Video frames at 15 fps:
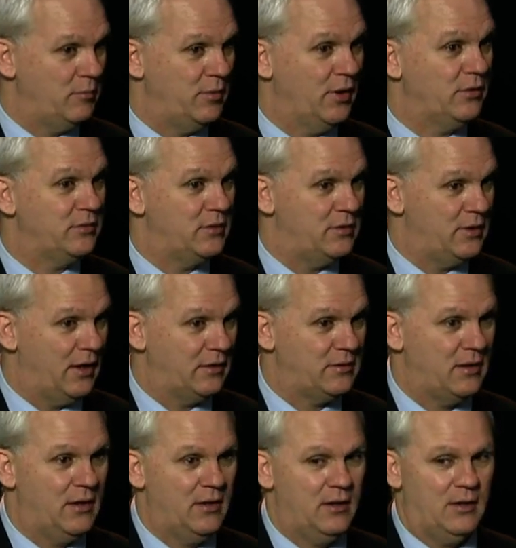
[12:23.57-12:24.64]
unbuilt yet,
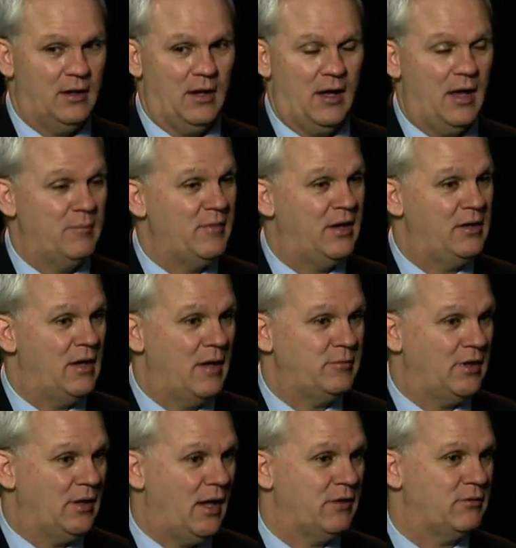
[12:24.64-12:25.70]
uh, and many
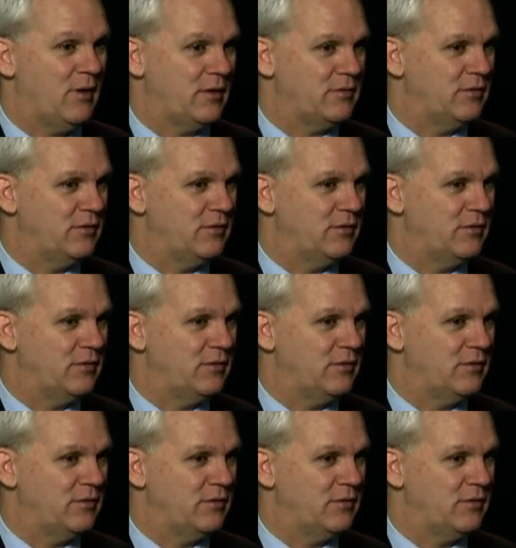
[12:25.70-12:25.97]
empty lots throughout the